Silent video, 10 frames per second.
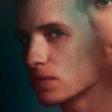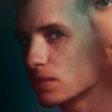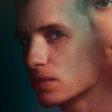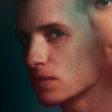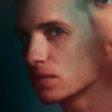
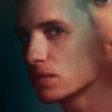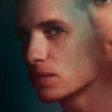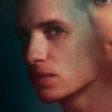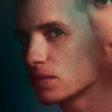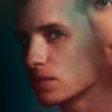
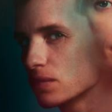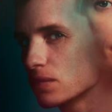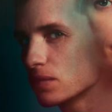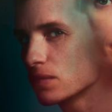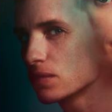
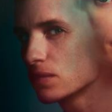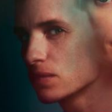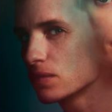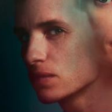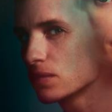
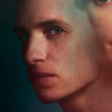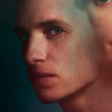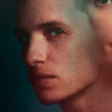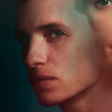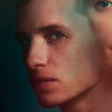
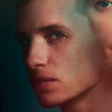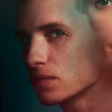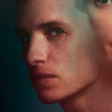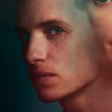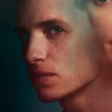
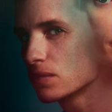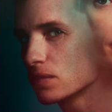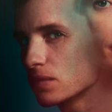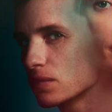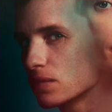
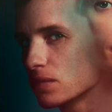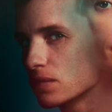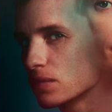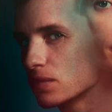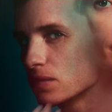
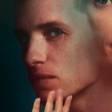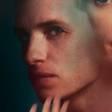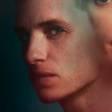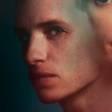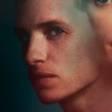
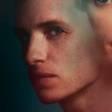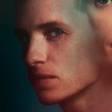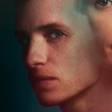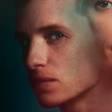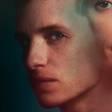
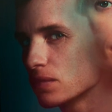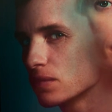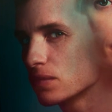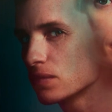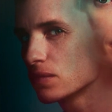
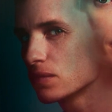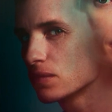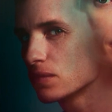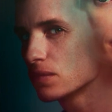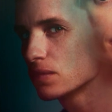
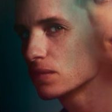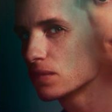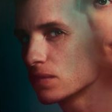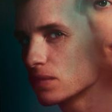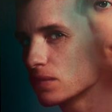
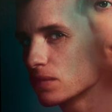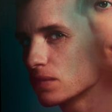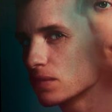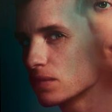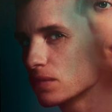
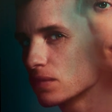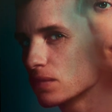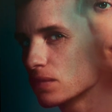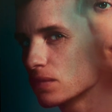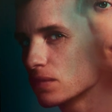[no speech]